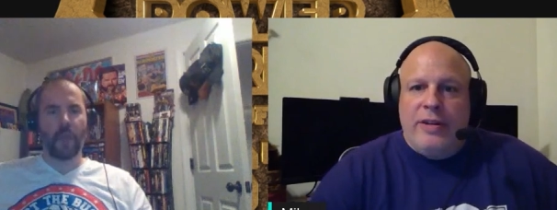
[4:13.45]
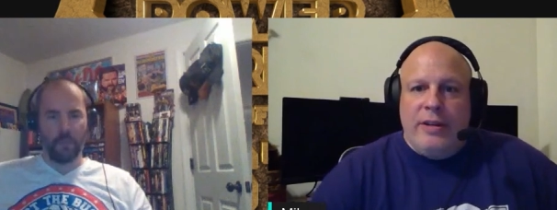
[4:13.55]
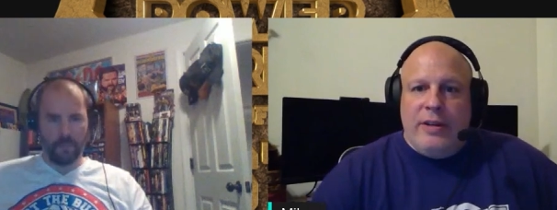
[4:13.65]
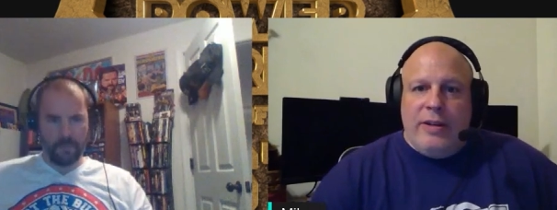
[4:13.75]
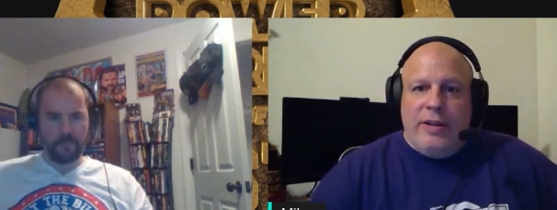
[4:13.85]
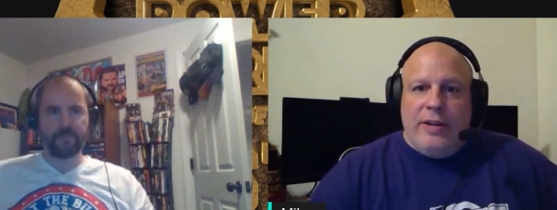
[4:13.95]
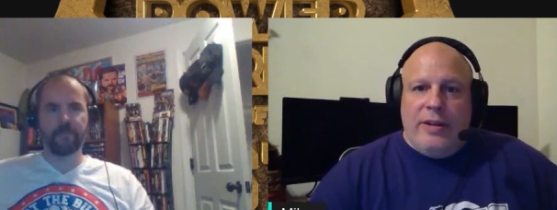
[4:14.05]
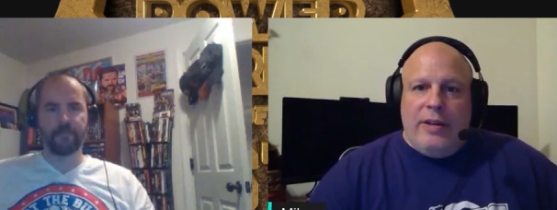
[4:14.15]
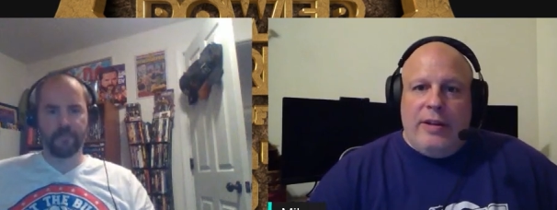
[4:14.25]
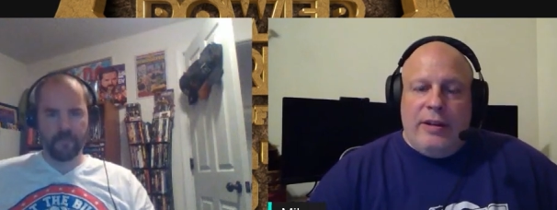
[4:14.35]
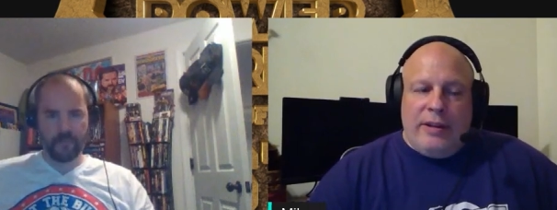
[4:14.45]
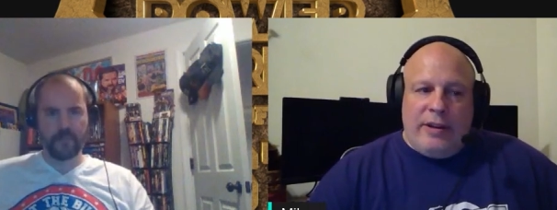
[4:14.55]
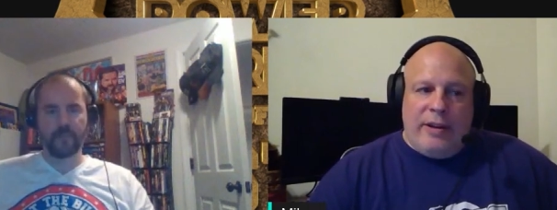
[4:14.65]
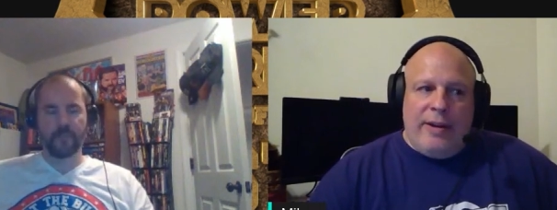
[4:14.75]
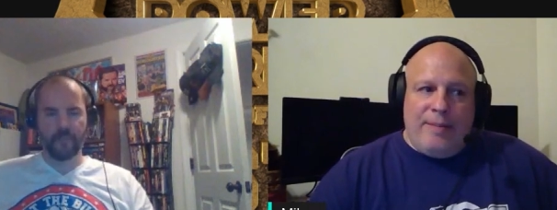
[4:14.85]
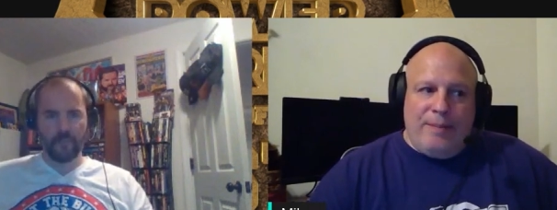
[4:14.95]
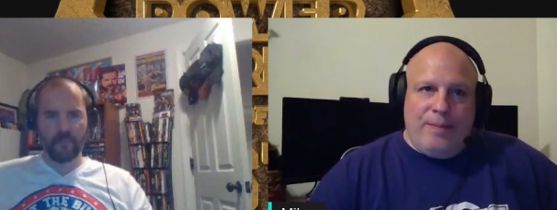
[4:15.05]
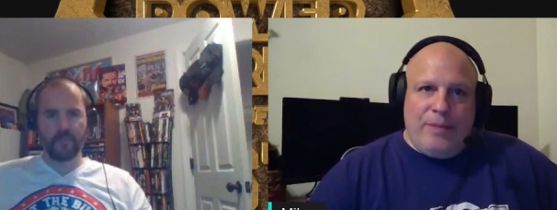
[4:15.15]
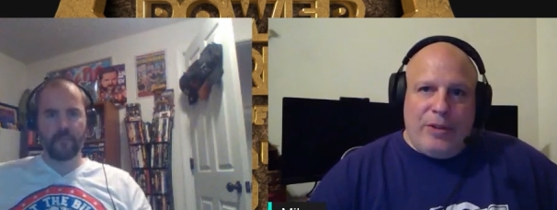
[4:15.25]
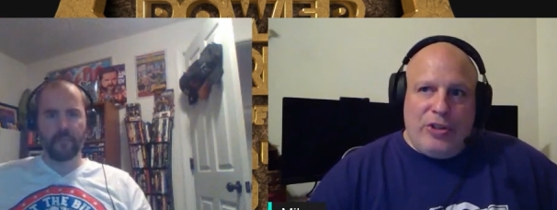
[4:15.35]
Speaker 1: Yep. In uh,
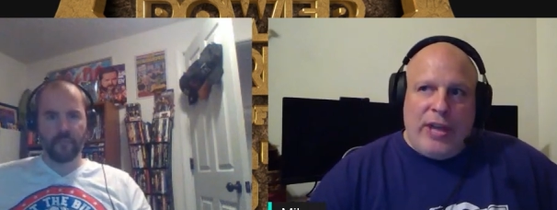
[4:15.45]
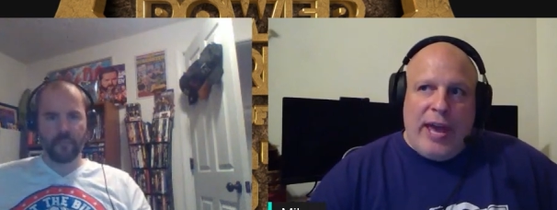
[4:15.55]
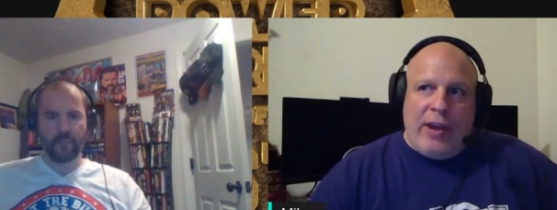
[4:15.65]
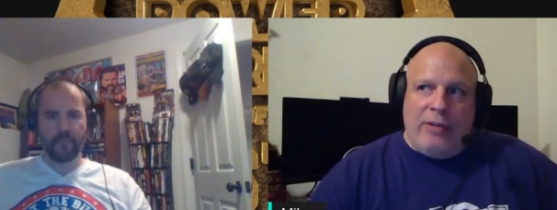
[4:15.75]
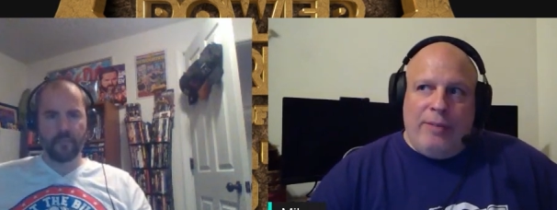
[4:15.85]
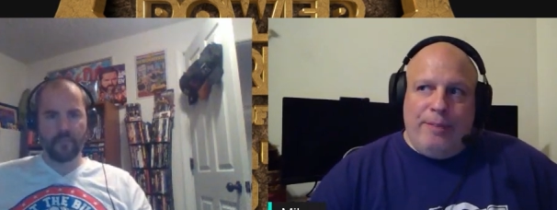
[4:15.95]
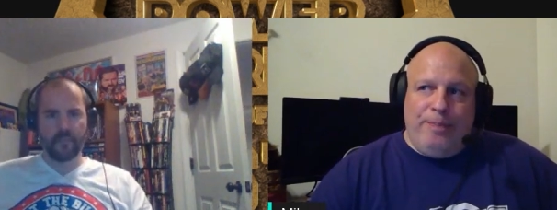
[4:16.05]
Seattle.